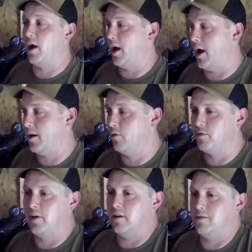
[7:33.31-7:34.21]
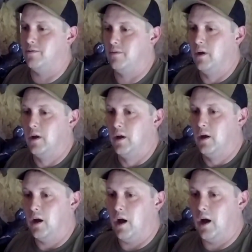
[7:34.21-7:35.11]
I don't think
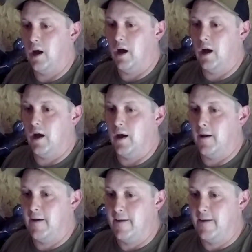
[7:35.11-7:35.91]
I